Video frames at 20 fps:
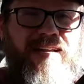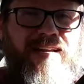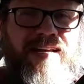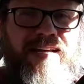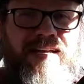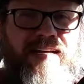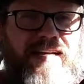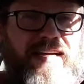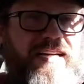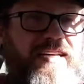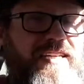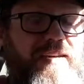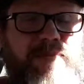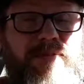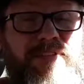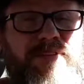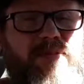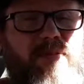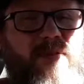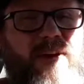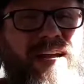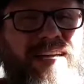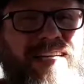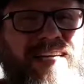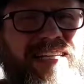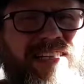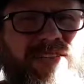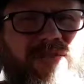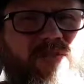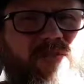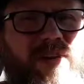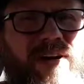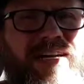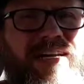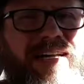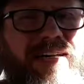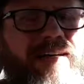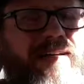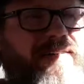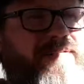Uh, give me some more ideas of what
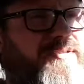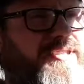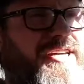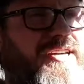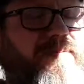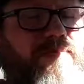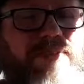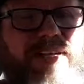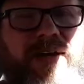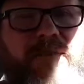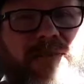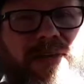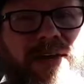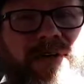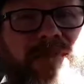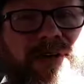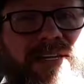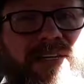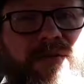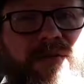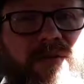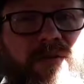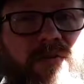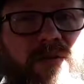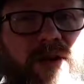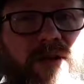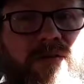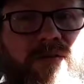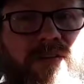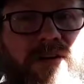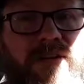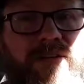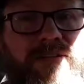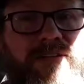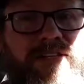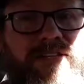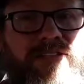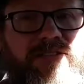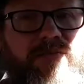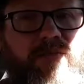uh, tips I may be doing wrong on
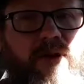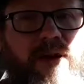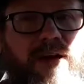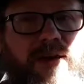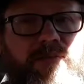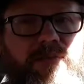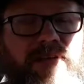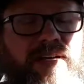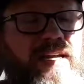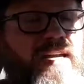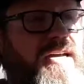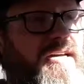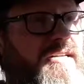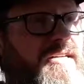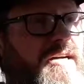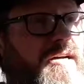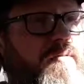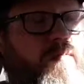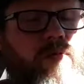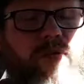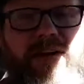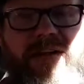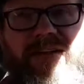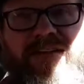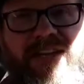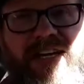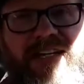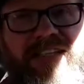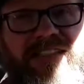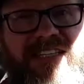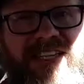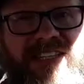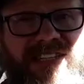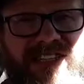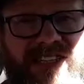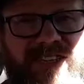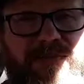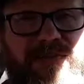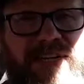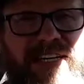this swap and uh, what things I
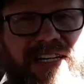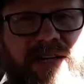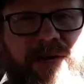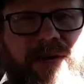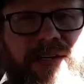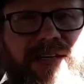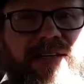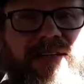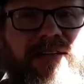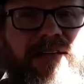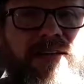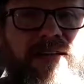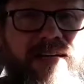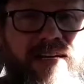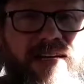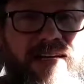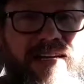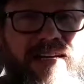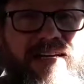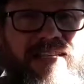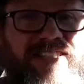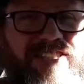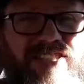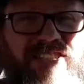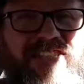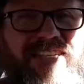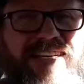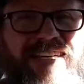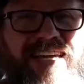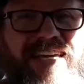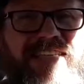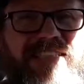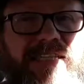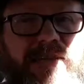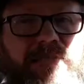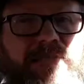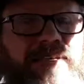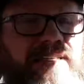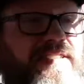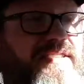should be doing, just in case
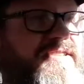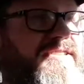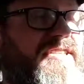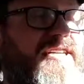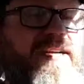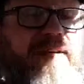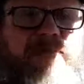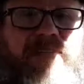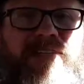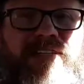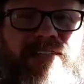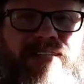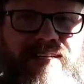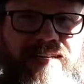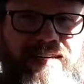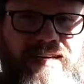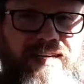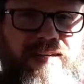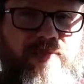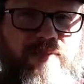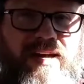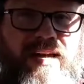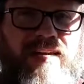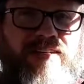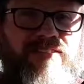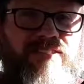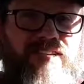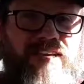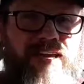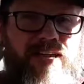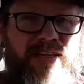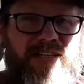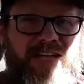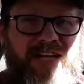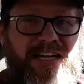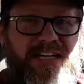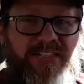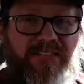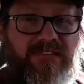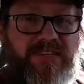I'm missing something. Anyway, I'll see y'all in the
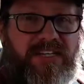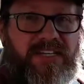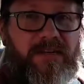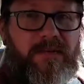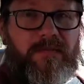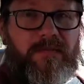next video.